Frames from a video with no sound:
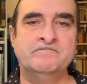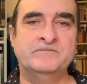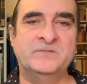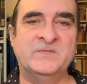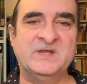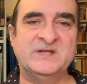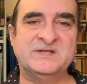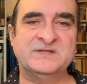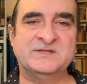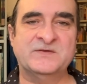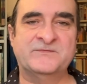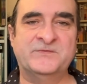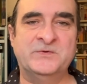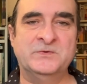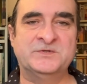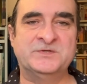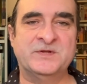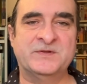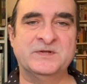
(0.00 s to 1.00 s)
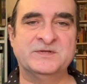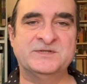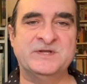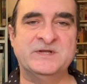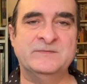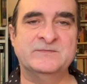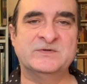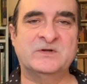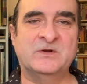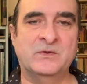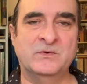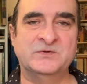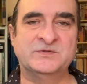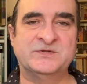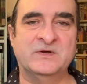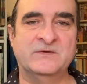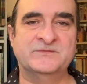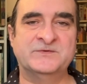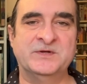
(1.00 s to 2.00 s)
This is a future that seems
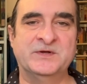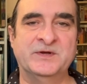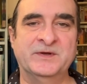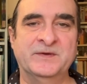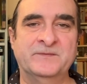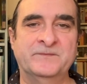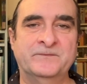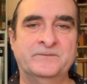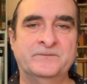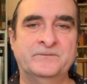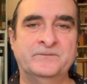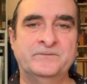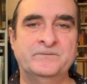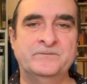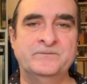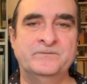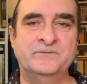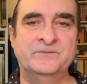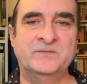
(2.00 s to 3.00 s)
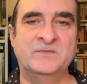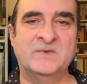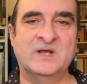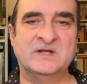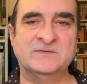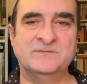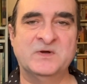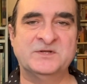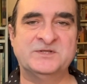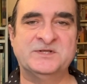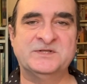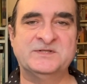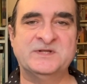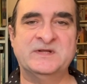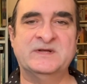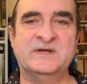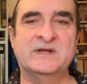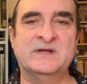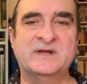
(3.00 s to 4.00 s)
closed off to her, as much as
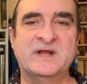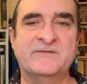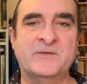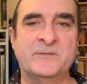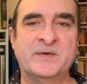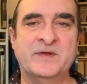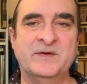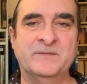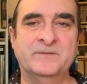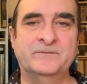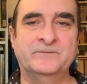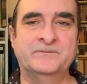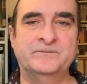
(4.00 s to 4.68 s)
it had ever been,